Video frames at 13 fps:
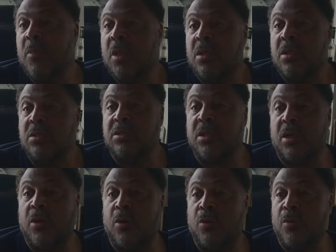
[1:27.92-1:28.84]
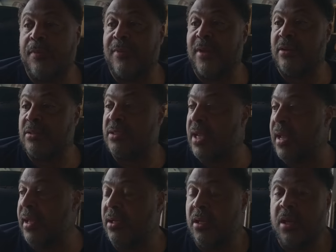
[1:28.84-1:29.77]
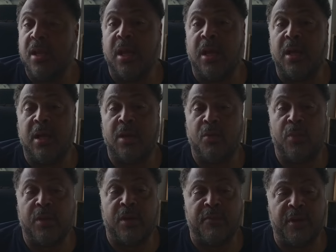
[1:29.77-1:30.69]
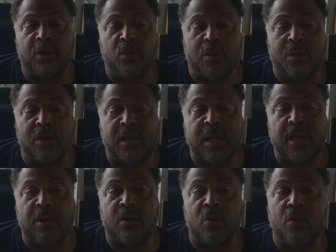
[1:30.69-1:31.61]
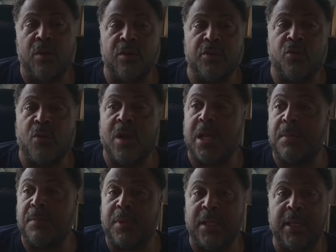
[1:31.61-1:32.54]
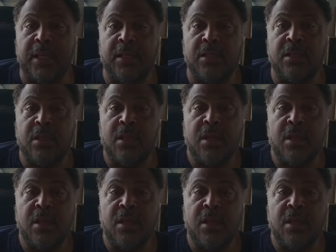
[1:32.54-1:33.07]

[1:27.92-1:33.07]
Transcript: So there's that. Um, we don't have any word yet on DaRon Bland,